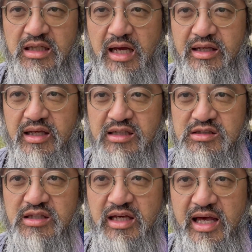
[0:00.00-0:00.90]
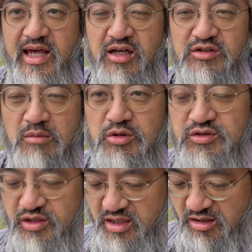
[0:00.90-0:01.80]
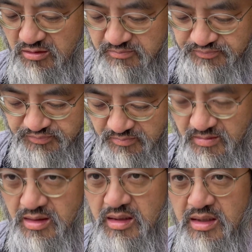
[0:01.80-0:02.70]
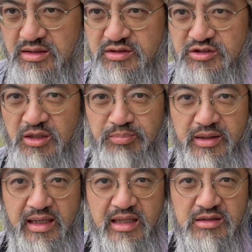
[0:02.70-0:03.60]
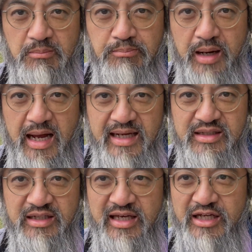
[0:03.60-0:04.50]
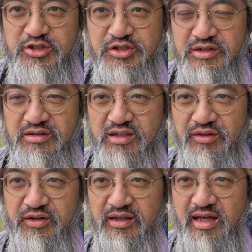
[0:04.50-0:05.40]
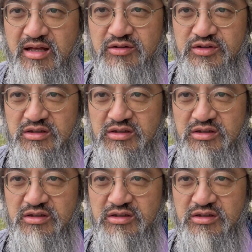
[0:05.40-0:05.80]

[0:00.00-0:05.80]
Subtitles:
I guess the egg is almost there simply as a binding agent and nothing else.